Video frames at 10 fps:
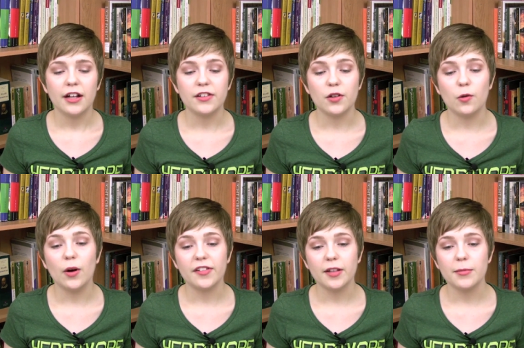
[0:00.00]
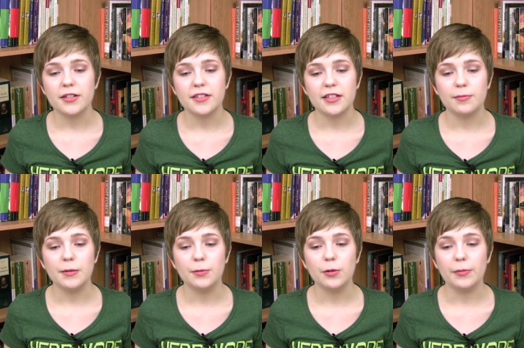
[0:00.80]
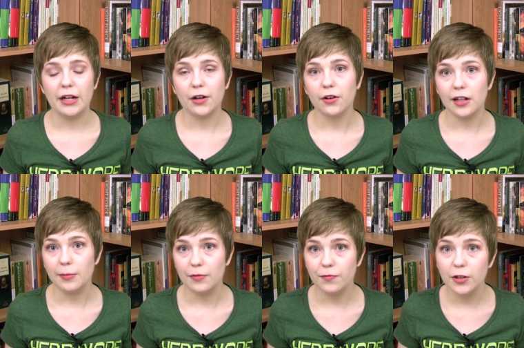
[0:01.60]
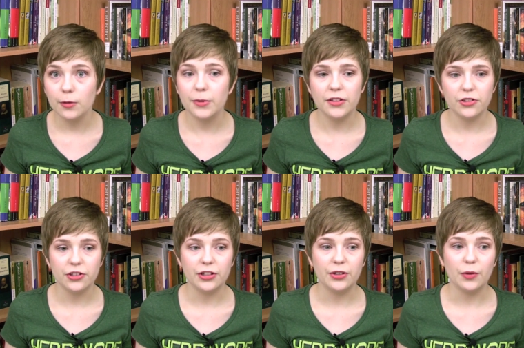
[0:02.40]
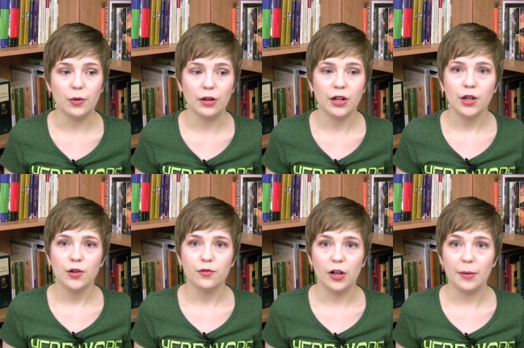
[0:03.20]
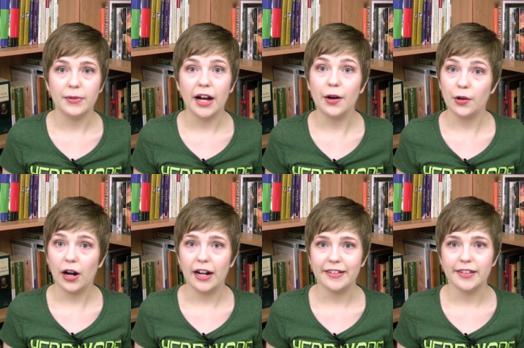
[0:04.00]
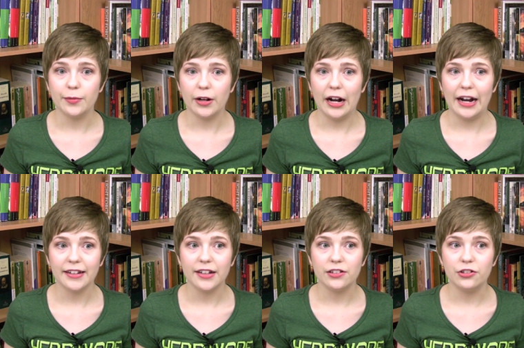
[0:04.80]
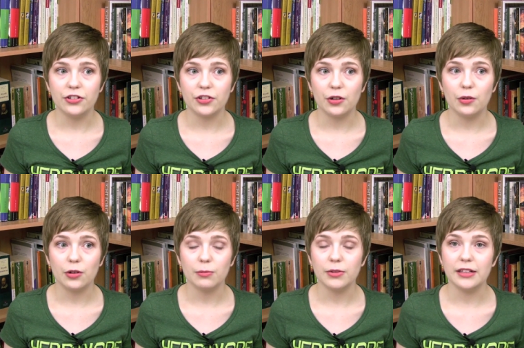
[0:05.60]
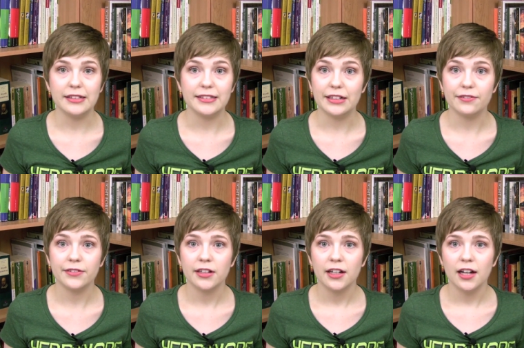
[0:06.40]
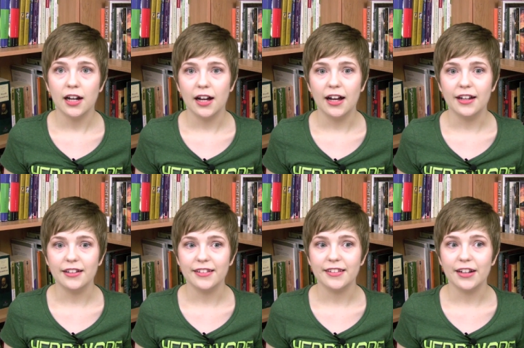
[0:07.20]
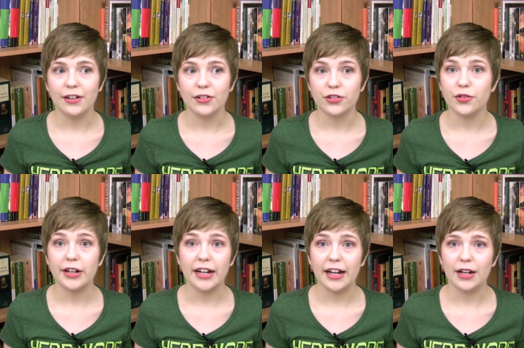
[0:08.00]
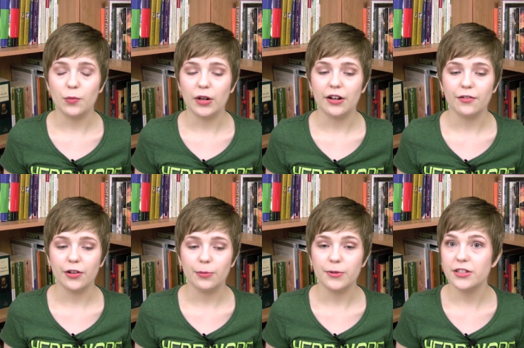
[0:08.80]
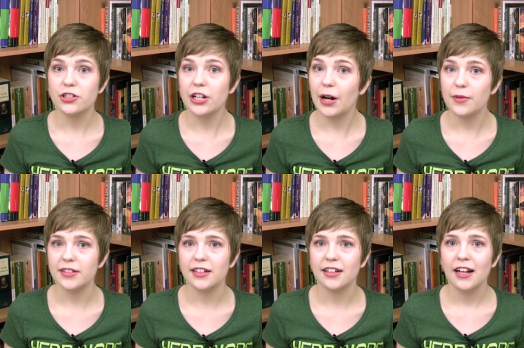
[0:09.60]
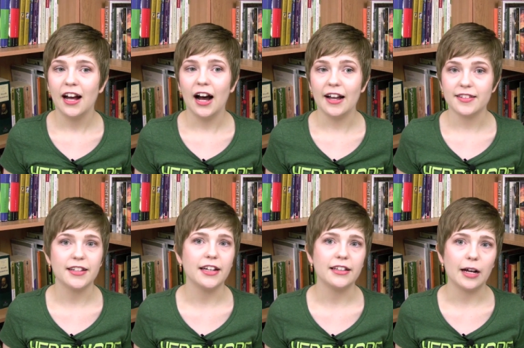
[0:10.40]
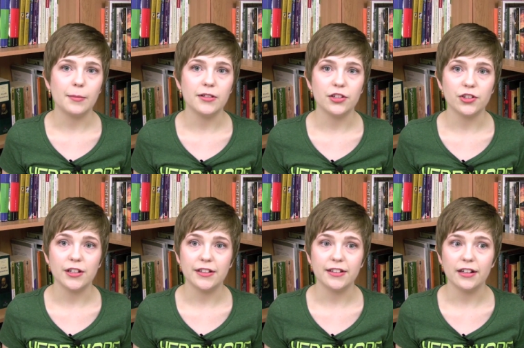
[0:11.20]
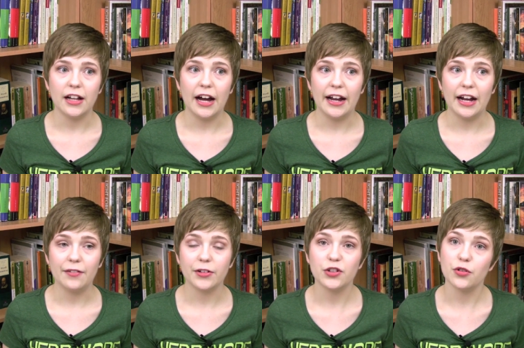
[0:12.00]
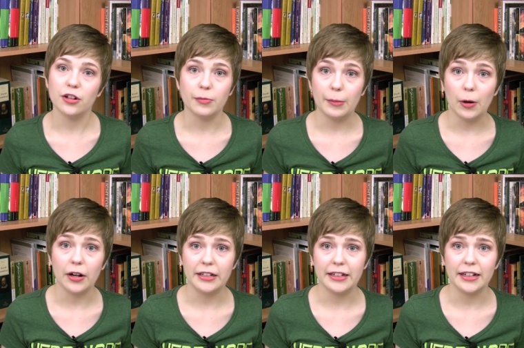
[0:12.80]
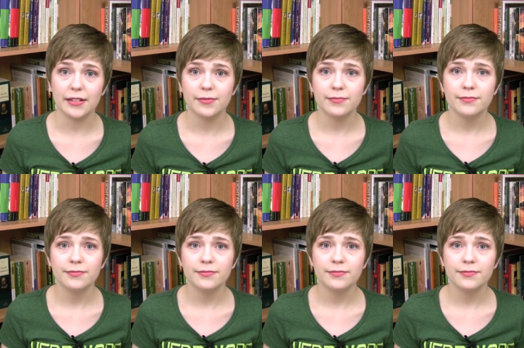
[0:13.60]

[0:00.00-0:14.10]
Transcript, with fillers: And so while some autistic people may curl up in fetal position or flop down or hide somewhere, I tend to just go completely stiff and stare straight ahead in whatever position I was in. I stay in that position until I have control of my body again.